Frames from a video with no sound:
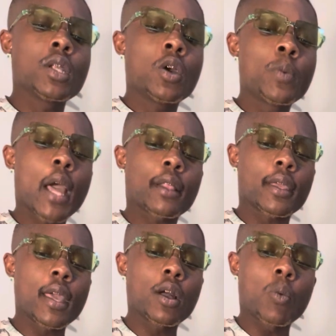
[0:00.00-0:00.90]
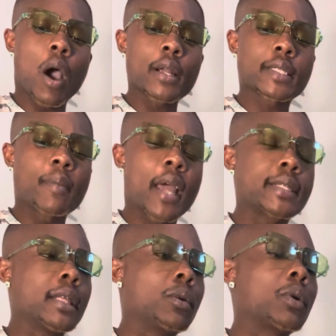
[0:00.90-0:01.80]
We got the king of water. Somebody's
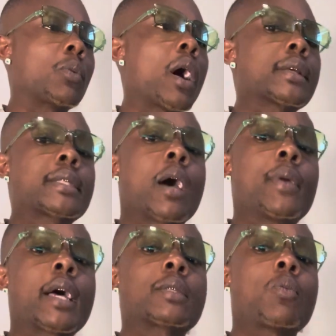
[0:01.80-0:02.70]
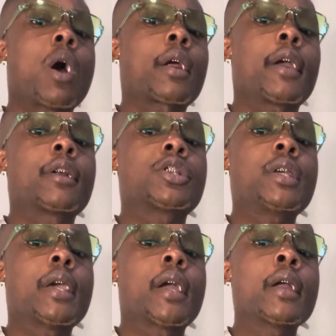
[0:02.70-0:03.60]
dealing with a water sign. We got some water energy
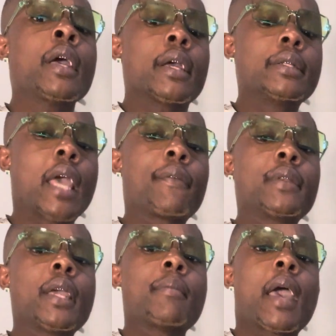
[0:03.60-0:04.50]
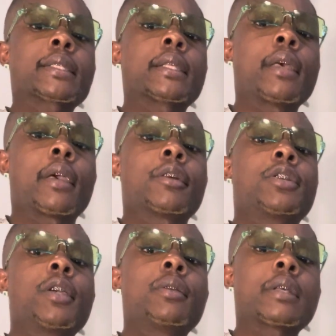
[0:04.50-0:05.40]
here. Definitely a masculine
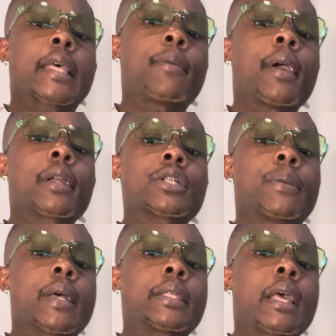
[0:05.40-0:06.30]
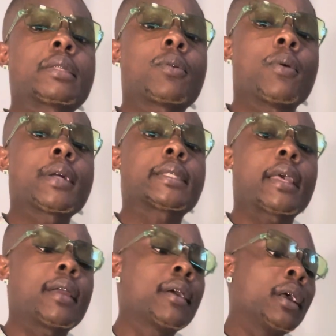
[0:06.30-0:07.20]
energy. You know, take what energy resonates, of course,
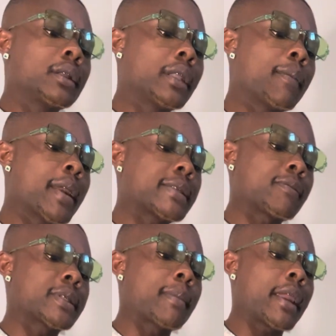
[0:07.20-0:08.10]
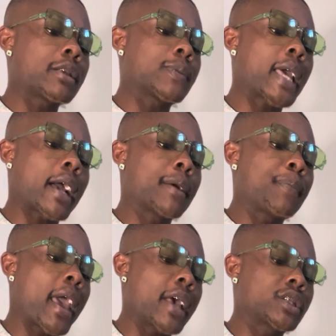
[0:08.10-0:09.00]
and leave it as for somebody else. We got
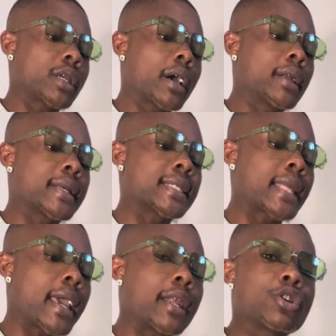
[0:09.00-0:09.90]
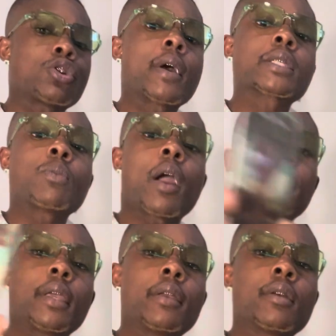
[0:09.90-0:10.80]
compassion, understanding, trustworthy.